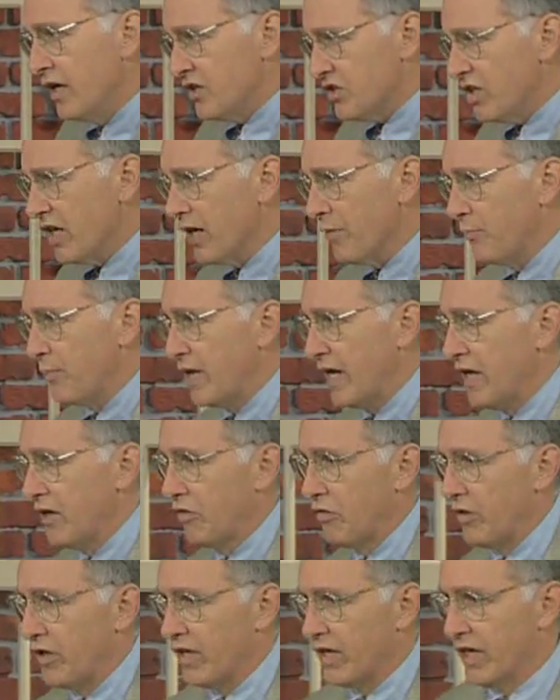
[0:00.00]
it's not a
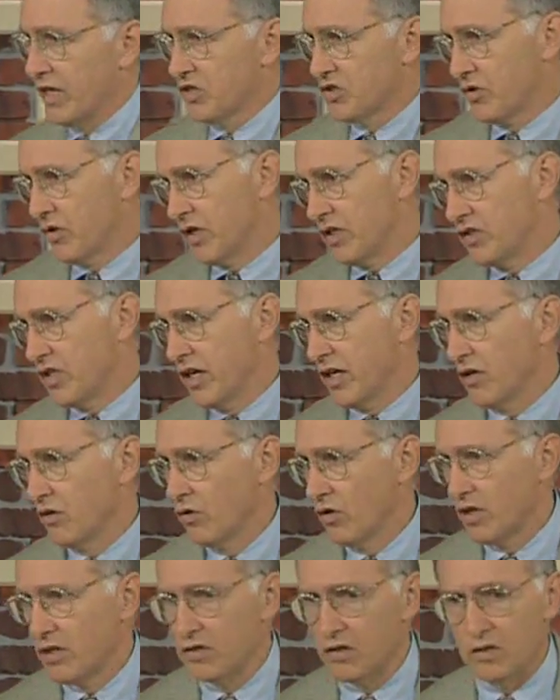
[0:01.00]
bad thing, actually, to take a
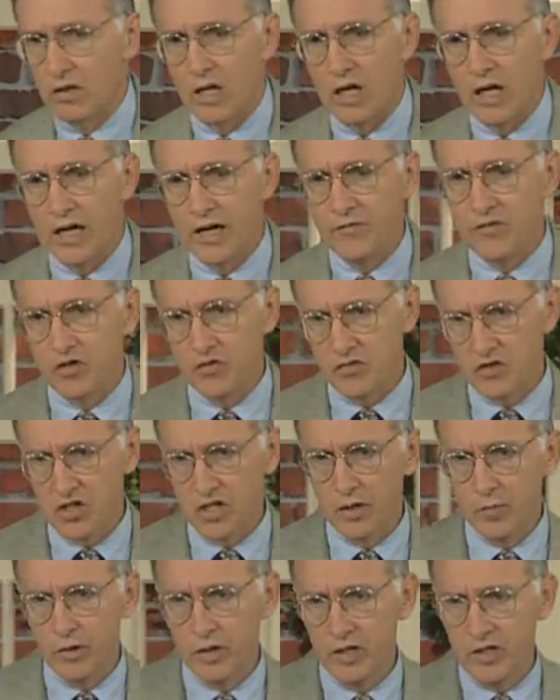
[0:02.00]
look at the lives of
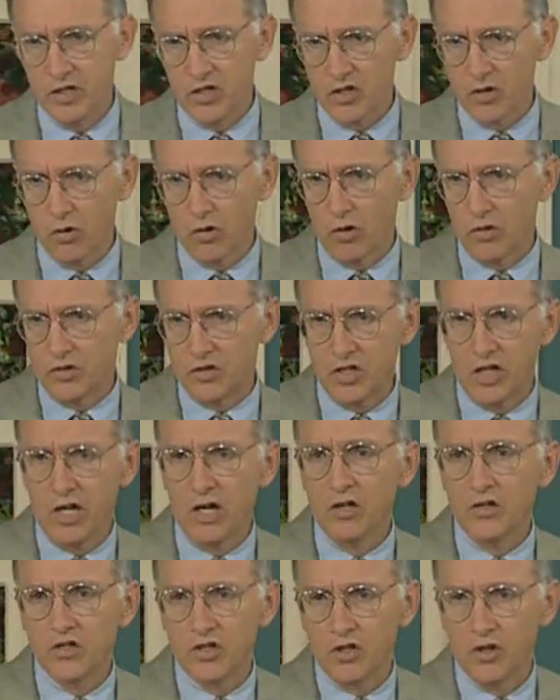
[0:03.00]
some of these so-called
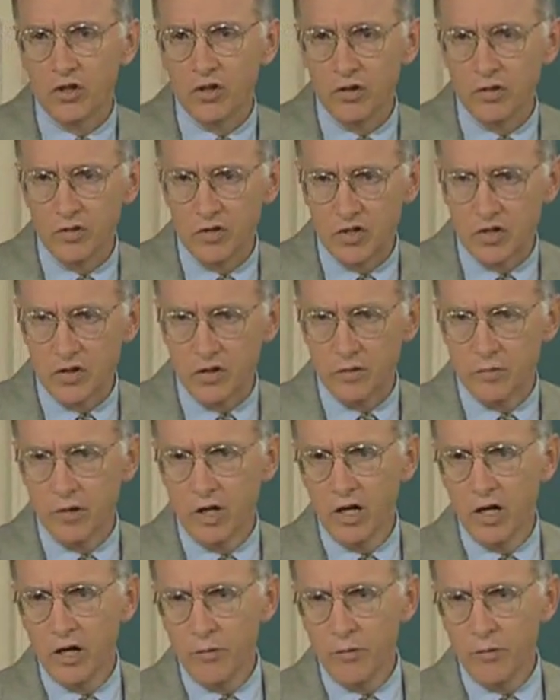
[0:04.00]
tertuns, the